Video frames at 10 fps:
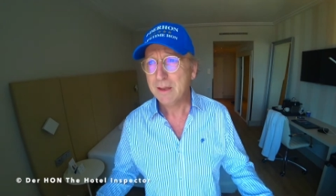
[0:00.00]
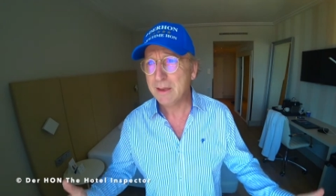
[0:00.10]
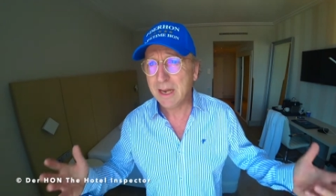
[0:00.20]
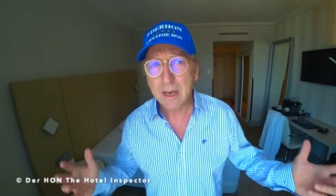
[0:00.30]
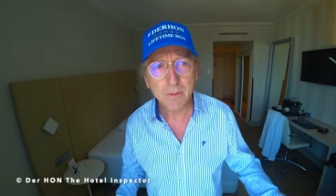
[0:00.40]

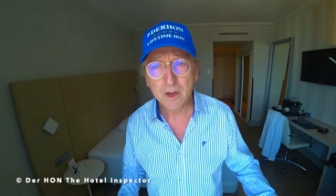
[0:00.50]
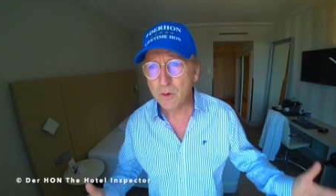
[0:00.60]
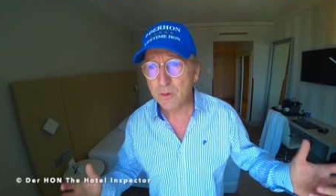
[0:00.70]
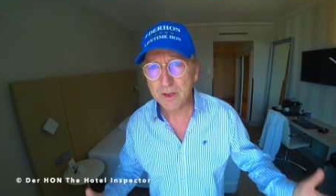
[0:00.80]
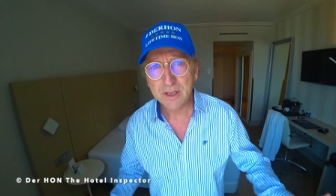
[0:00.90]
They keep the
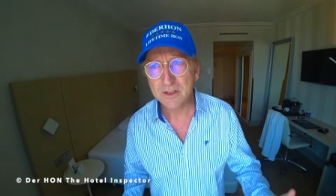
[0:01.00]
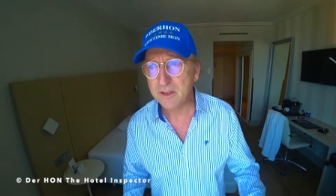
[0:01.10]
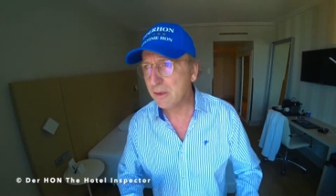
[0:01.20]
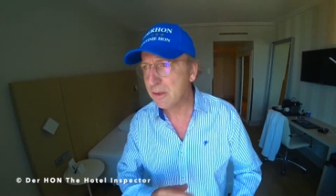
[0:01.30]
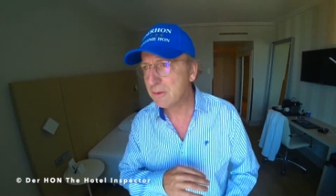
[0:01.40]
old things
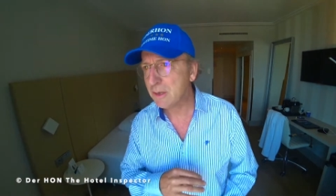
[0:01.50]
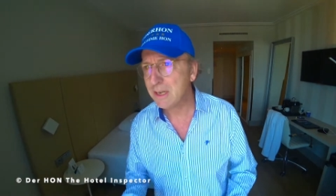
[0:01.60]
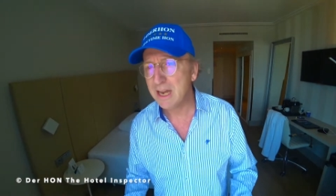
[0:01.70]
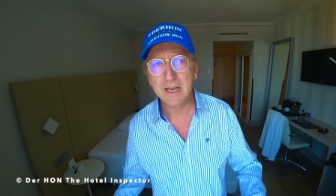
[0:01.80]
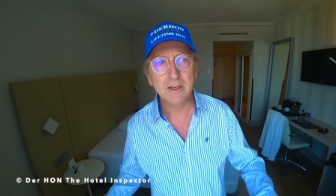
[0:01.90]
until the
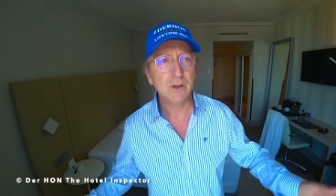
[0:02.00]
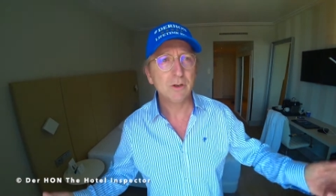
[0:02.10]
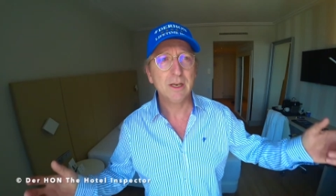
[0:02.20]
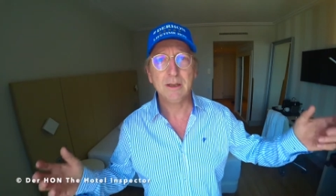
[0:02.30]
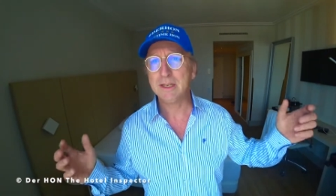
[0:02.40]
very end. You
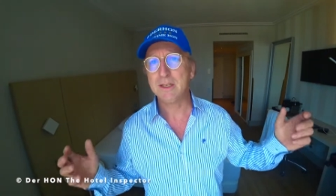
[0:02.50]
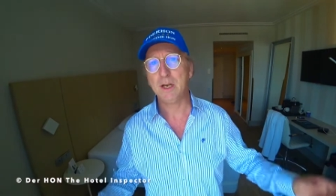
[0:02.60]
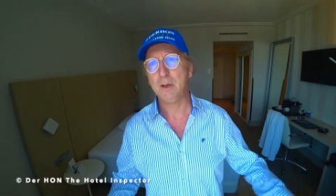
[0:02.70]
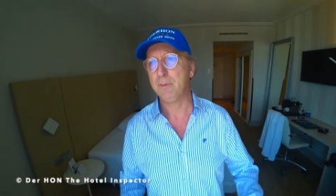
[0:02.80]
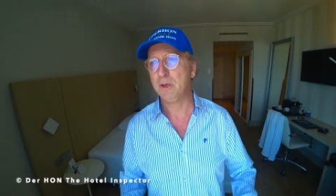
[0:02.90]
think this
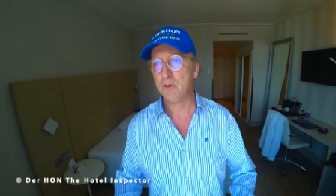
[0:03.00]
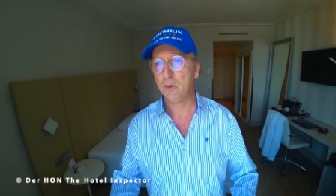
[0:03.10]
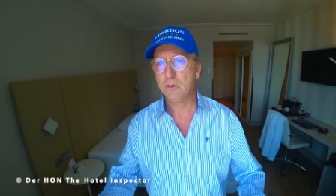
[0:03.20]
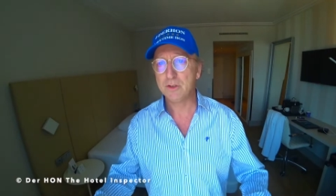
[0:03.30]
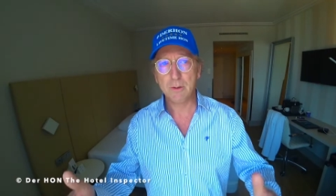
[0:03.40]
can't be
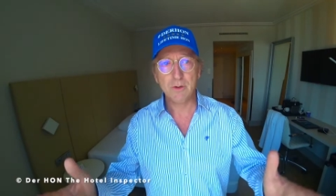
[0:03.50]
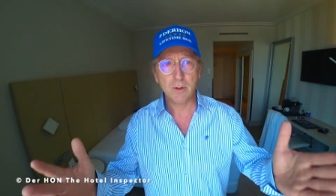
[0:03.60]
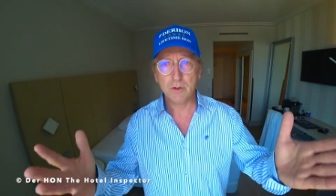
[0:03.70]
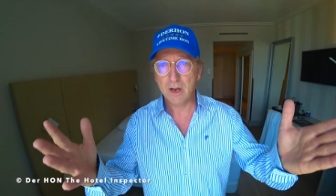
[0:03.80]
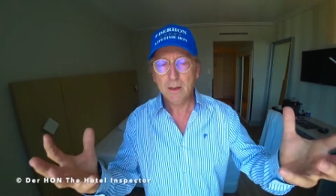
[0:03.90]
true.
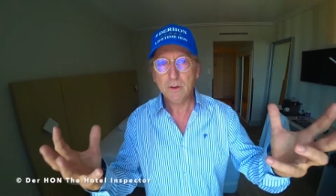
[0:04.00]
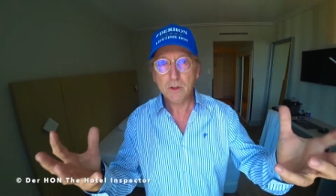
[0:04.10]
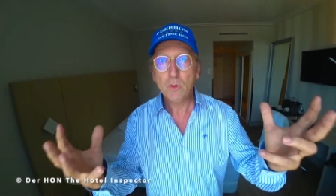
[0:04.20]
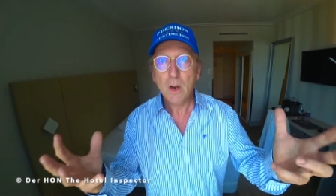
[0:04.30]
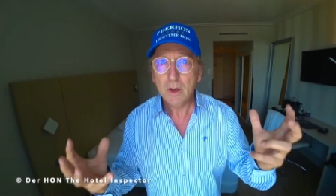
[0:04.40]
Sometimes you have to
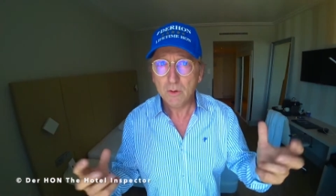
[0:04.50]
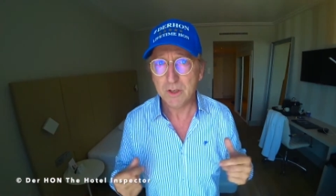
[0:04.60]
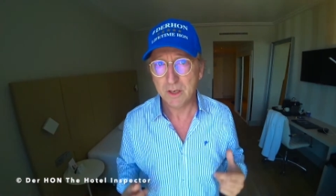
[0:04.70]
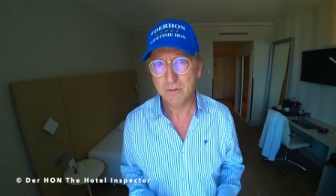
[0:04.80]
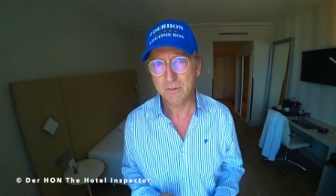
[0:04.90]
dry
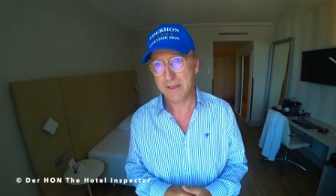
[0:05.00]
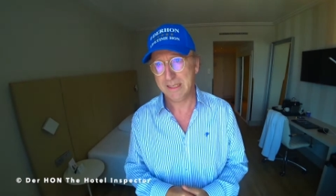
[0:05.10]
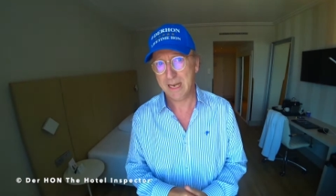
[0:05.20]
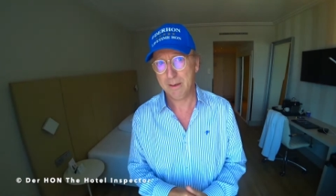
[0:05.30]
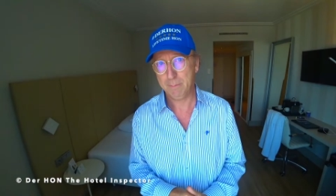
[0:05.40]
yourself with
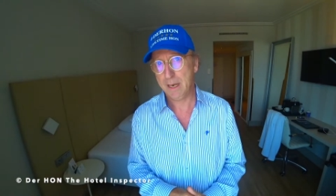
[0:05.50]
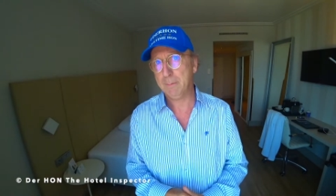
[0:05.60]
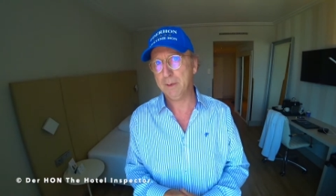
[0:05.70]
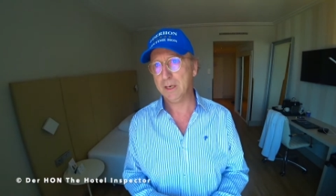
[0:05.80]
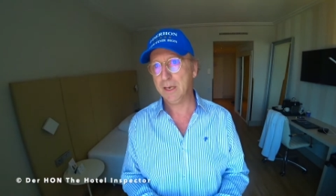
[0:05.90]

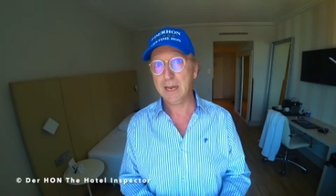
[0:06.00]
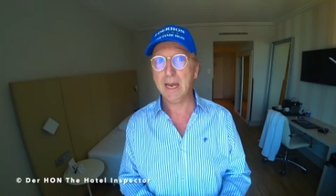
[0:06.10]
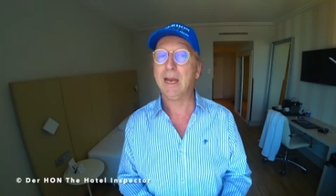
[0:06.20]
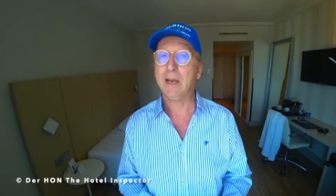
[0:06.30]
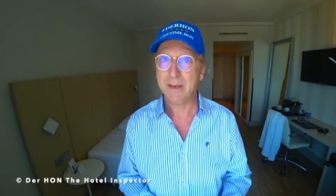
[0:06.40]
sandpaper.
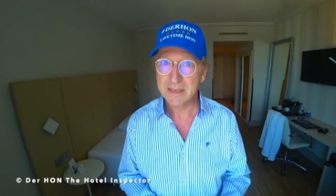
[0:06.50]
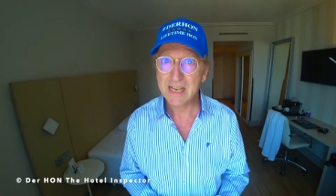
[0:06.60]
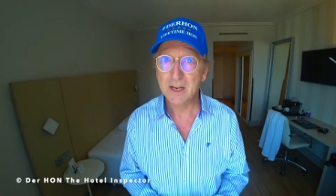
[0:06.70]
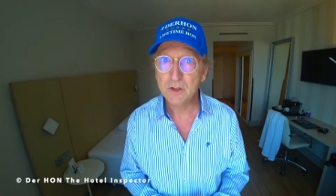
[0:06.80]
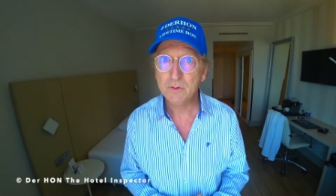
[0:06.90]
And
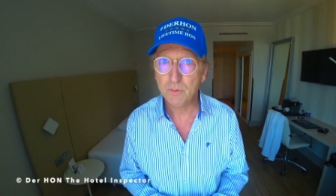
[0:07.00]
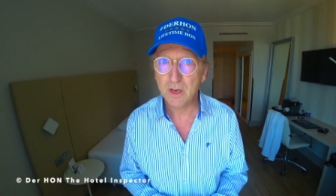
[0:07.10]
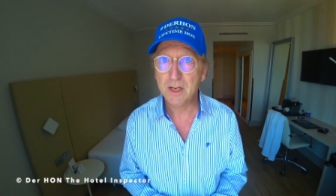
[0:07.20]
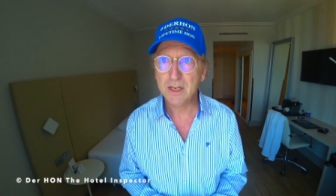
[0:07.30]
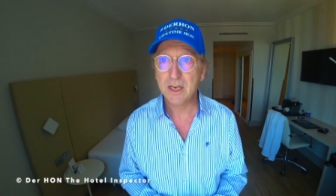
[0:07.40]
that's
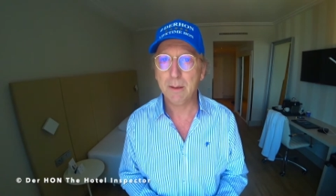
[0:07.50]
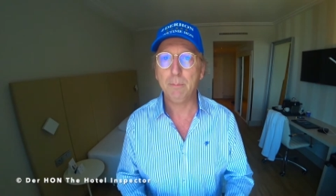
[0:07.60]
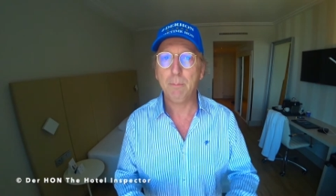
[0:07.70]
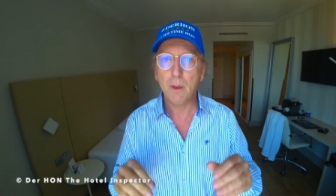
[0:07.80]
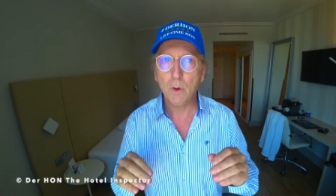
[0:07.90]
really an
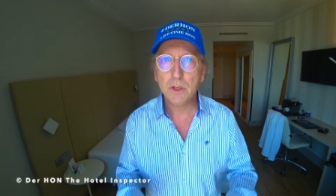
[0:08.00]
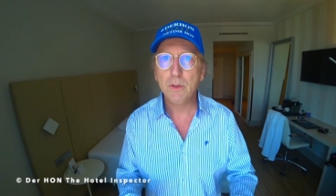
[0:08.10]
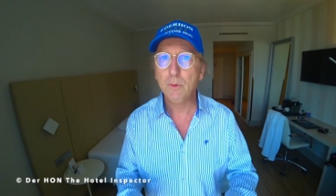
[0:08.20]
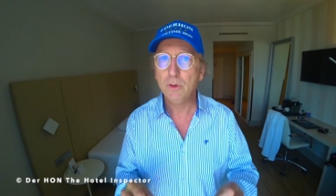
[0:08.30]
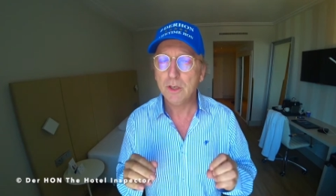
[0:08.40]

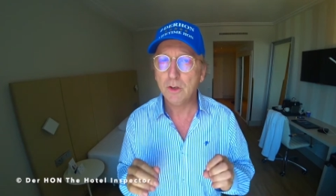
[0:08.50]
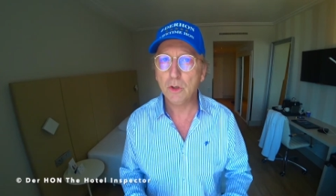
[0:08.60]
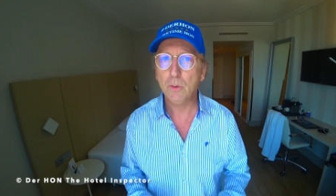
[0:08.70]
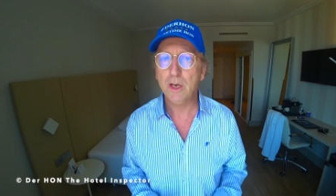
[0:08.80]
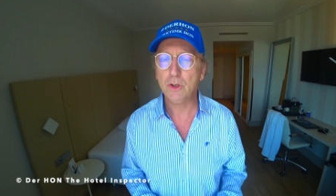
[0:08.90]
impossible
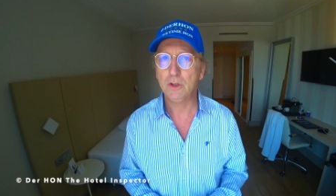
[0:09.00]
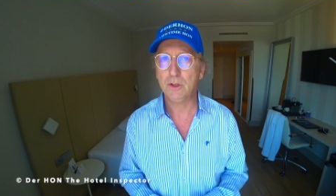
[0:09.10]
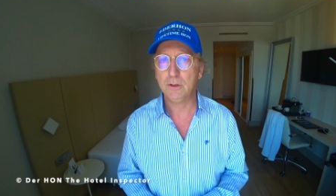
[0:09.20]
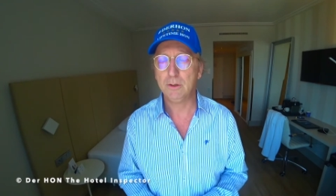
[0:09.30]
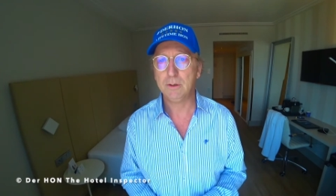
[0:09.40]
situation.